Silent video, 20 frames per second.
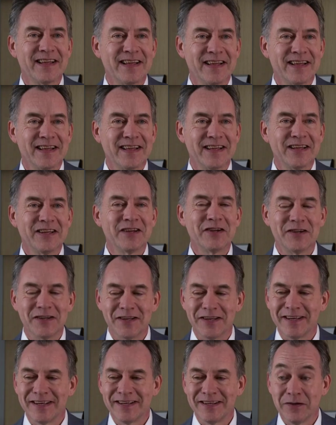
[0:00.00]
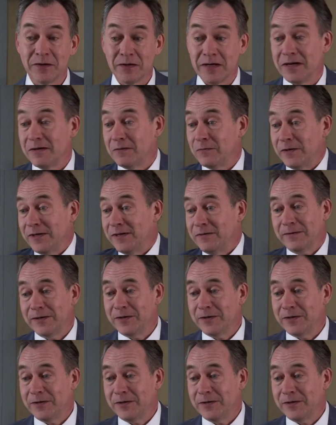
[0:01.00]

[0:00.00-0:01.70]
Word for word: welcoming. Good. Although we're,